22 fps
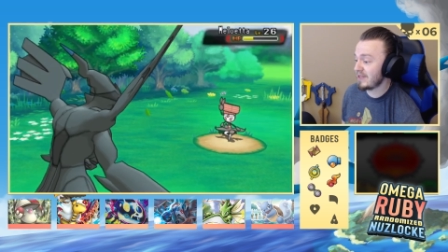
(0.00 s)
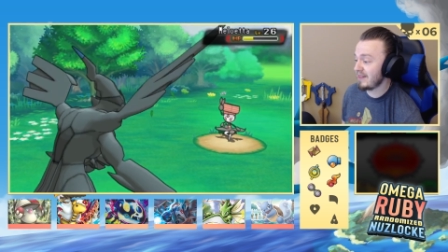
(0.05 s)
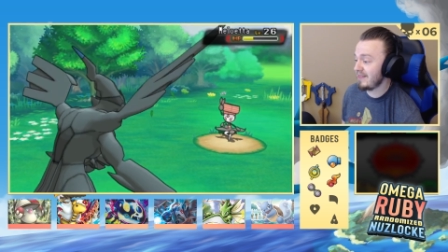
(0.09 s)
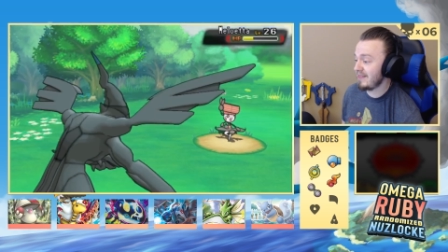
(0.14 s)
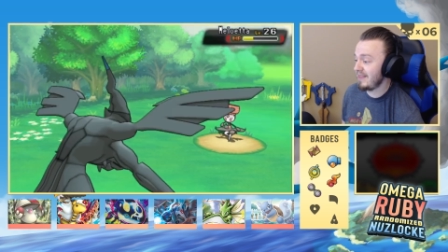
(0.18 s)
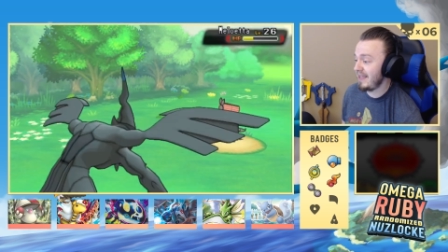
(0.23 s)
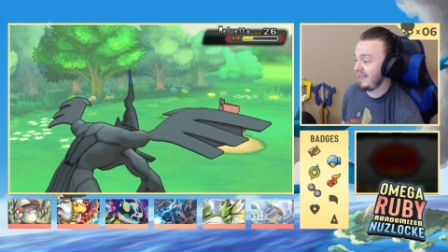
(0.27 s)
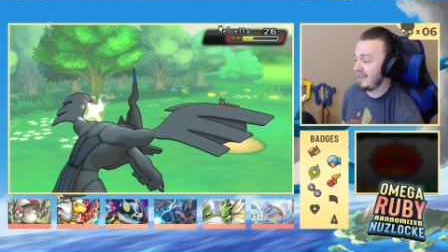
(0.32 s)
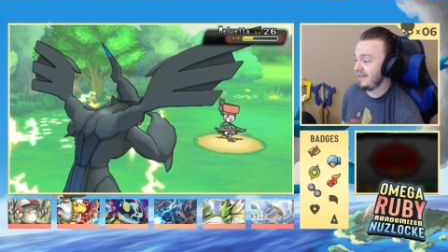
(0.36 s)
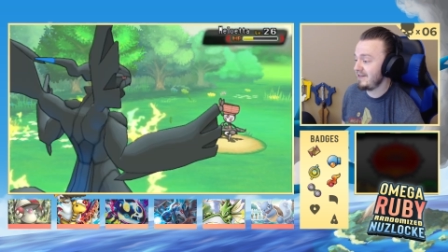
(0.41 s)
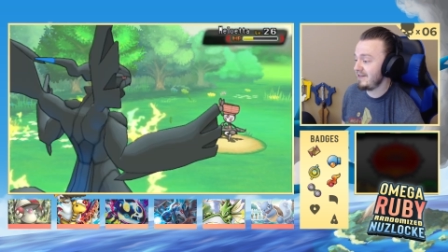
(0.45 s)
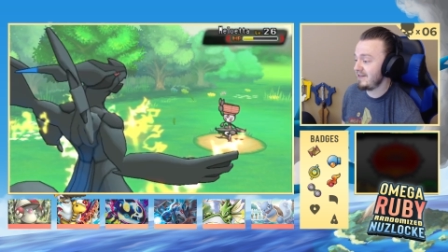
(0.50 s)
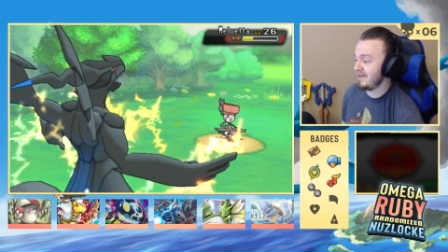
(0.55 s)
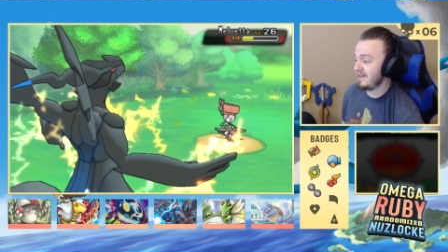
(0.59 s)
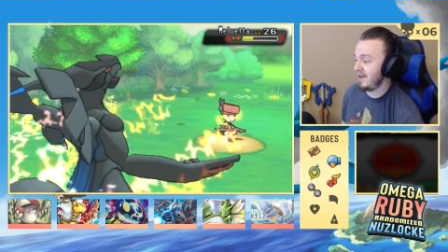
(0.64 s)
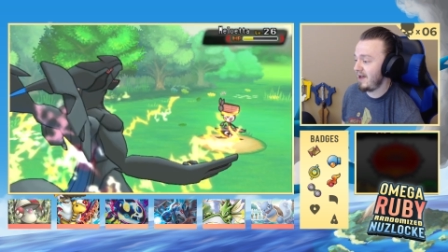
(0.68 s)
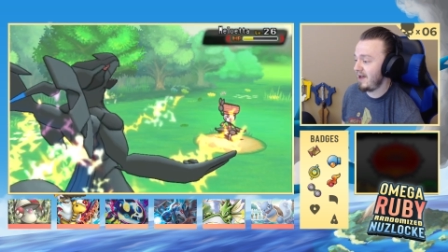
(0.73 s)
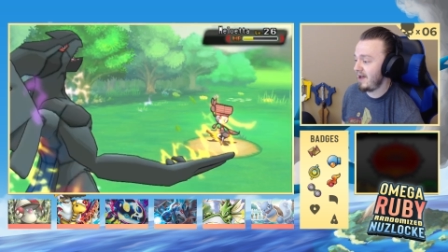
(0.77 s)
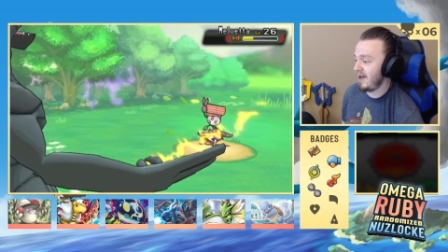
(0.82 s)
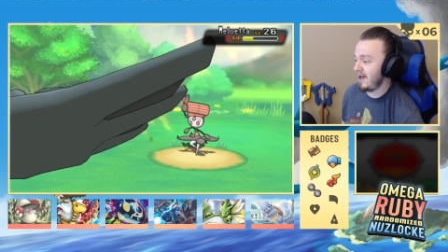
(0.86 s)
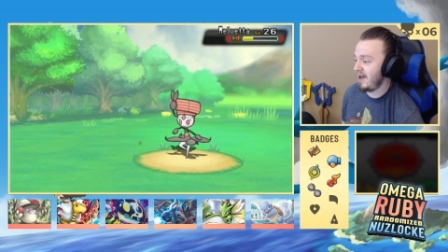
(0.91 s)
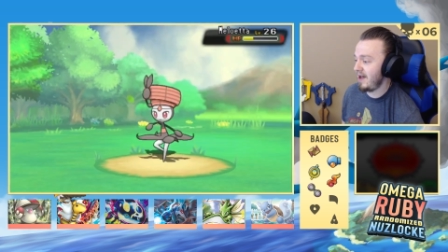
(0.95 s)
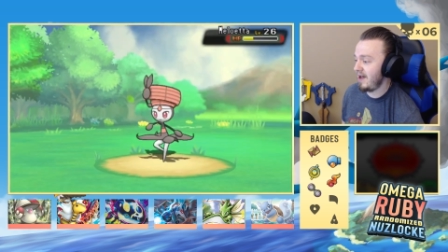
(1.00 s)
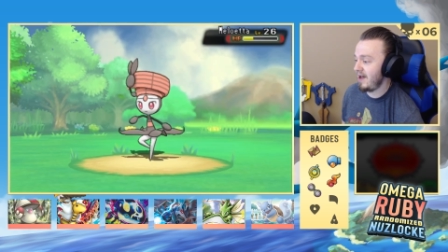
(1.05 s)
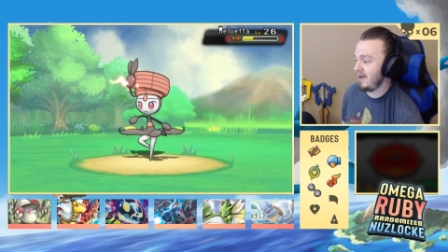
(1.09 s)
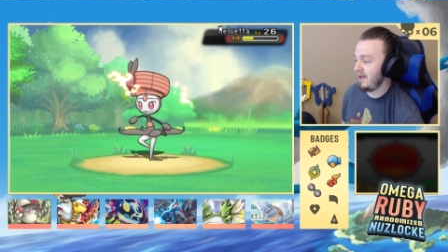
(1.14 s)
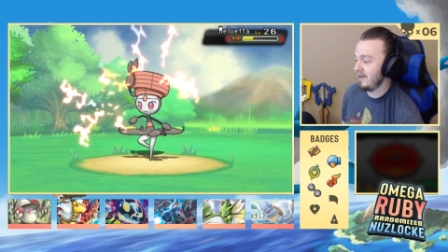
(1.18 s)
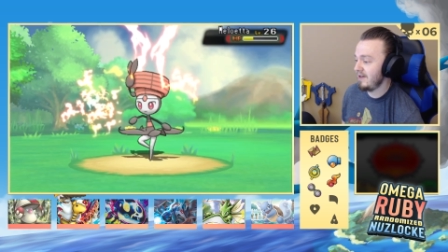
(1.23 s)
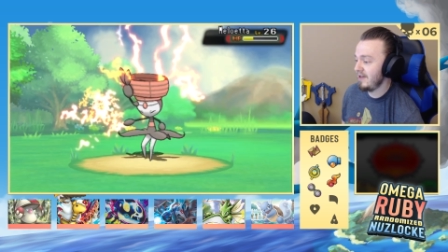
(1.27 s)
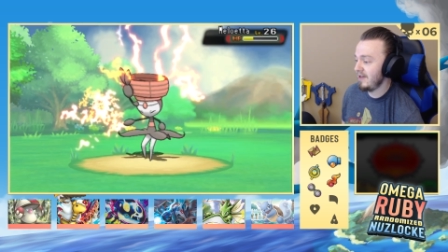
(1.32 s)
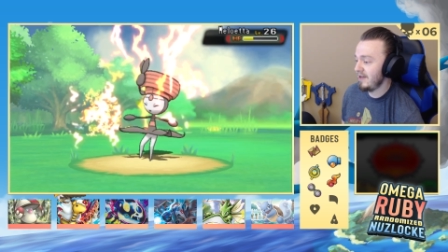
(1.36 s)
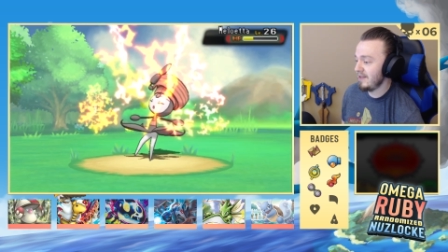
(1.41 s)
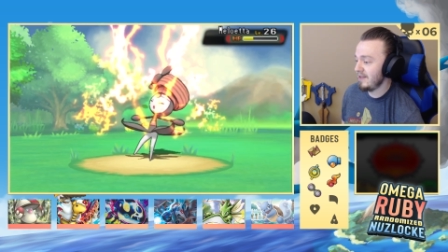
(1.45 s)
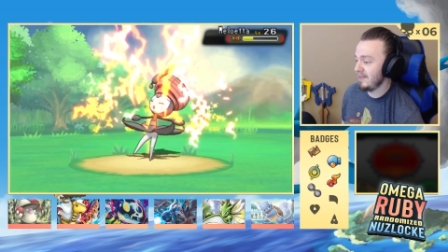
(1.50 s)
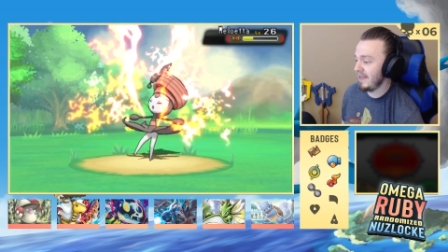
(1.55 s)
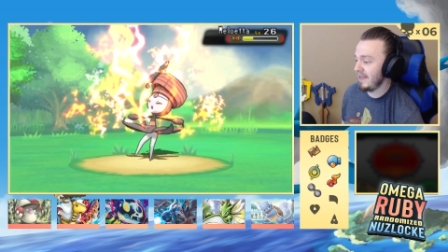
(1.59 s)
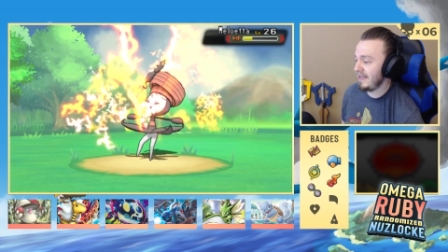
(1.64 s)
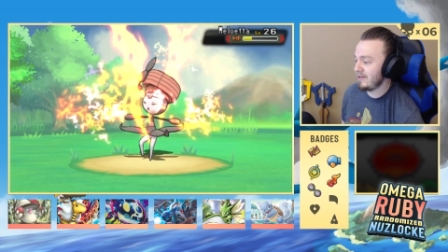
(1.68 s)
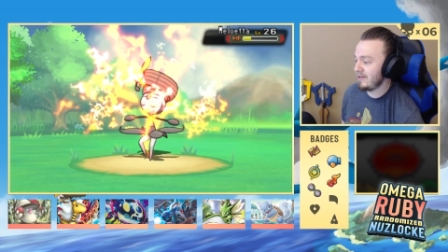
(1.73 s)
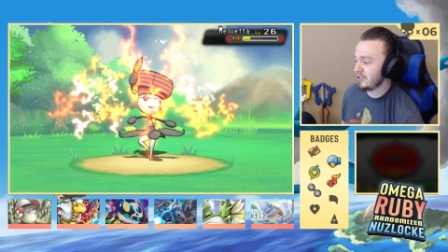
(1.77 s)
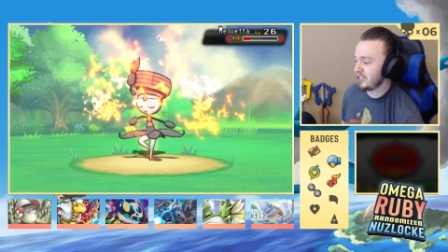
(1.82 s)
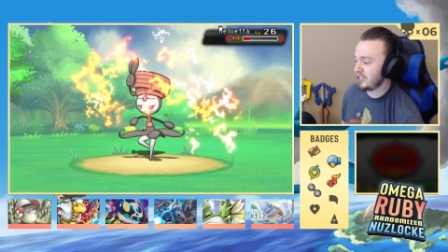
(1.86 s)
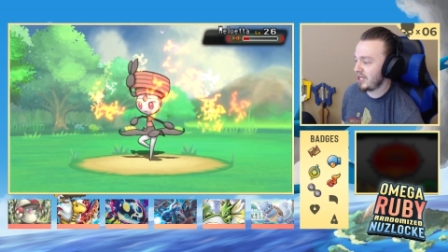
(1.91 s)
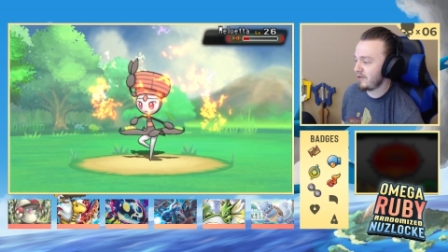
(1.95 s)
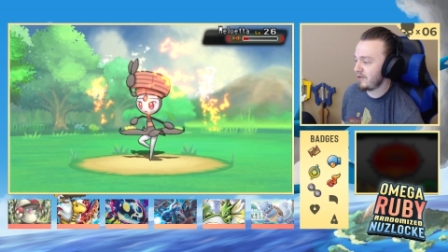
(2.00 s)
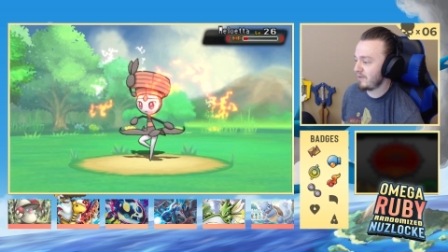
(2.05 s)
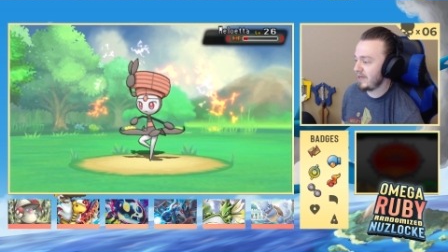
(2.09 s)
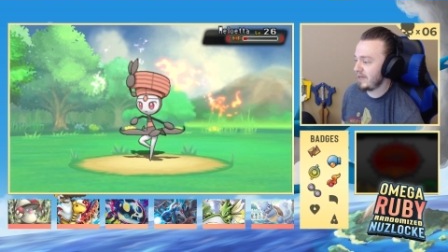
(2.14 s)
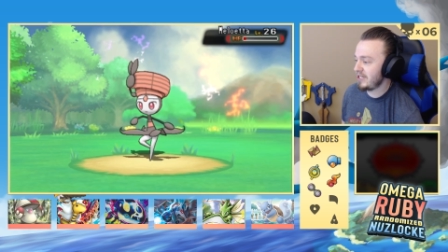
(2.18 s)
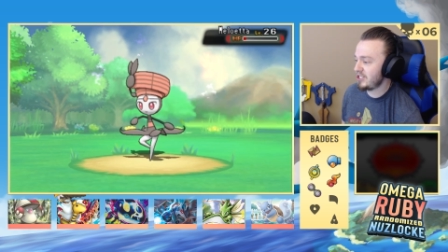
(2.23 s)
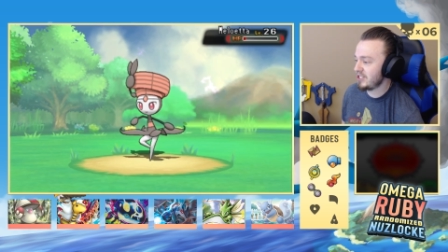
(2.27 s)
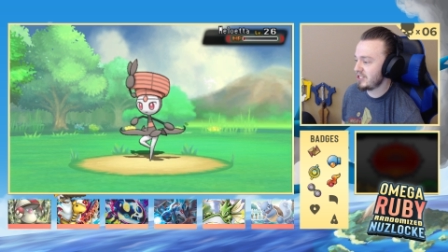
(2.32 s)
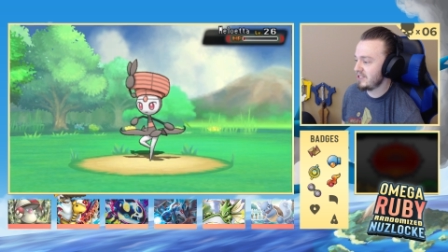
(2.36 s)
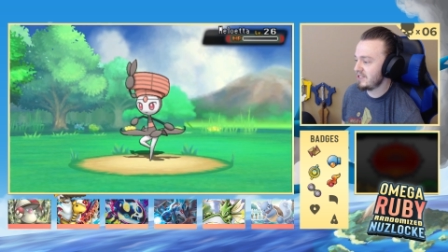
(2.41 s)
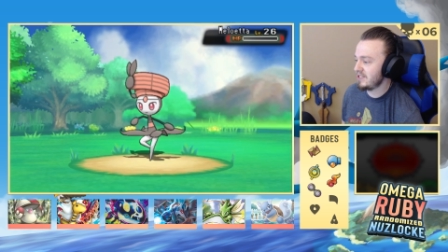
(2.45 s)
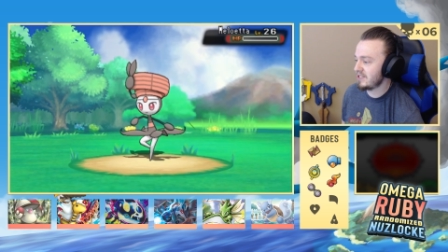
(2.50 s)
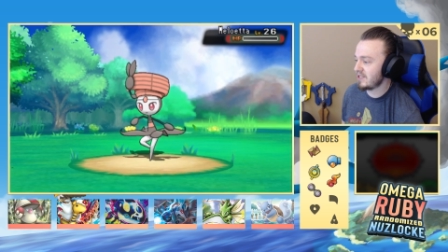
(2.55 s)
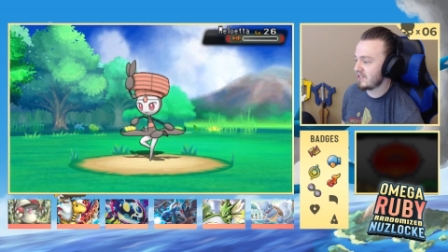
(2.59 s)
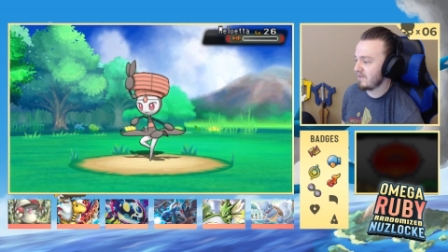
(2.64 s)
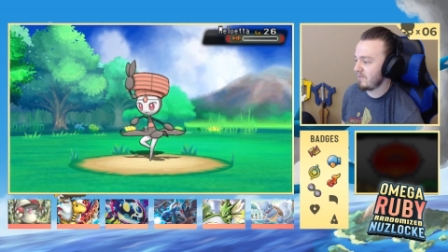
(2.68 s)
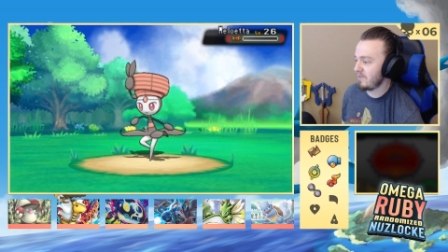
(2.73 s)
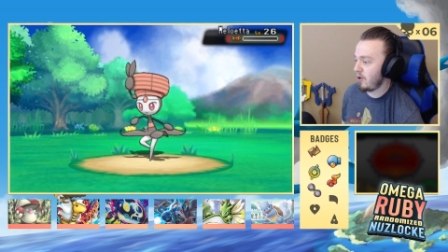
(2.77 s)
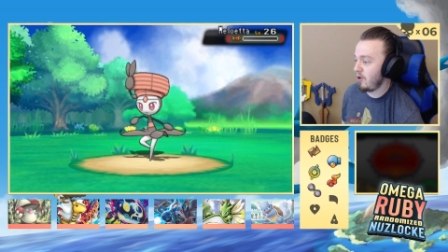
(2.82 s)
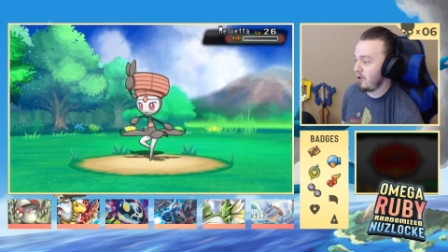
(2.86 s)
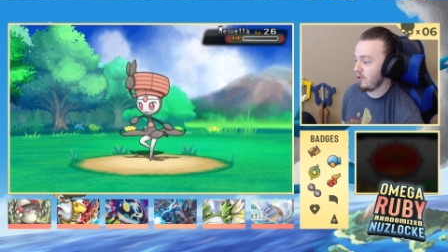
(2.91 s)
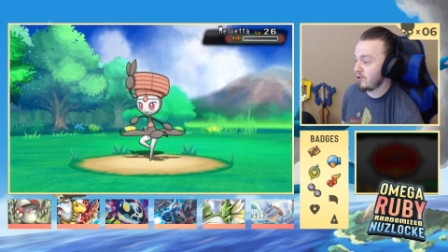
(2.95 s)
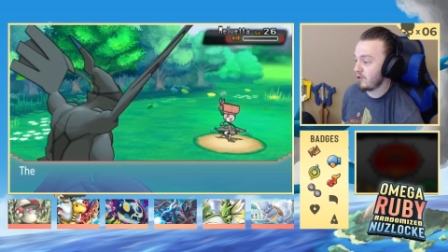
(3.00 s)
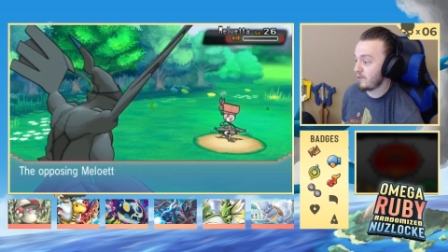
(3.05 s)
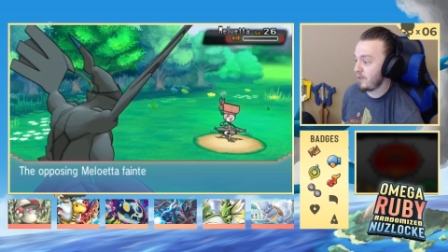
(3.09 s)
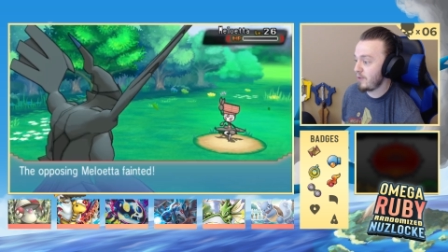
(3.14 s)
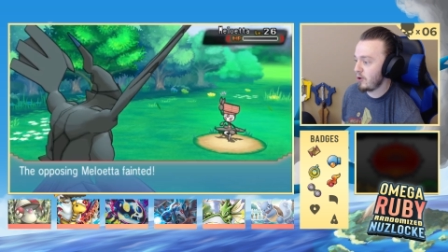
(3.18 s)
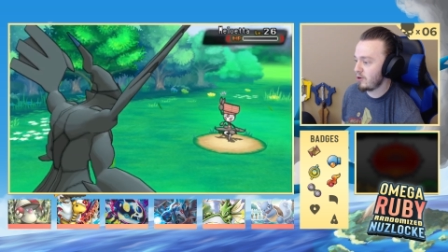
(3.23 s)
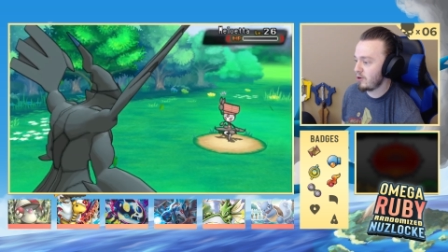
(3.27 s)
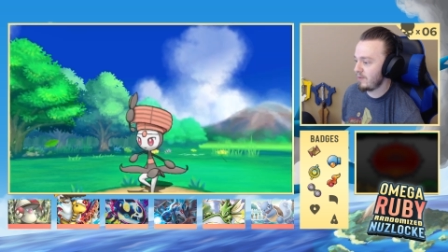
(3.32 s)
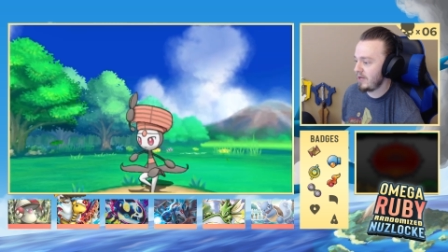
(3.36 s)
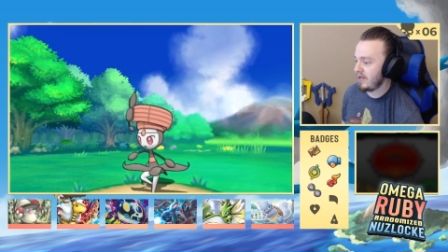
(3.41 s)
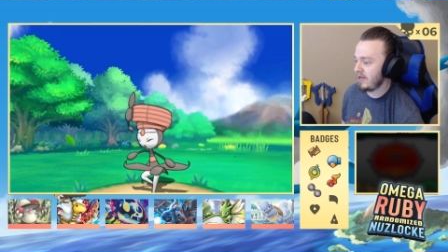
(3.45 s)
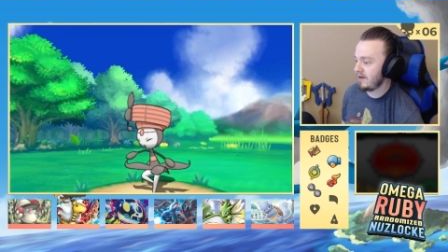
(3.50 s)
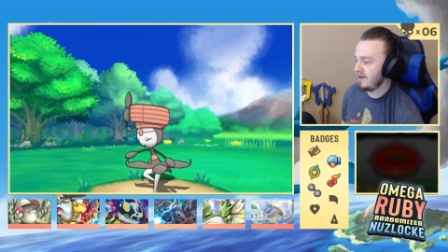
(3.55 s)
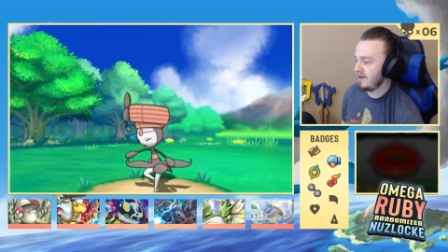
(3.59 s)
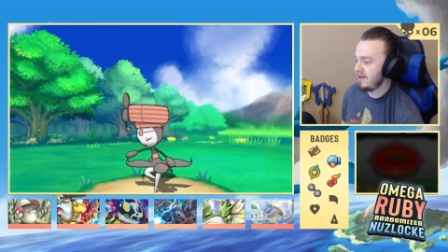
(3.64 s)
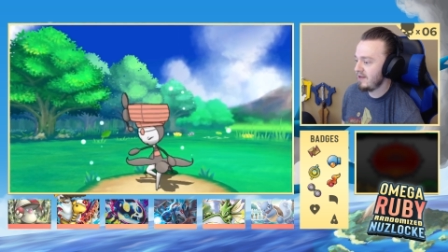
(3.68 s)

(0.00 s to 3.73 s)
later generations of all their Pokemon.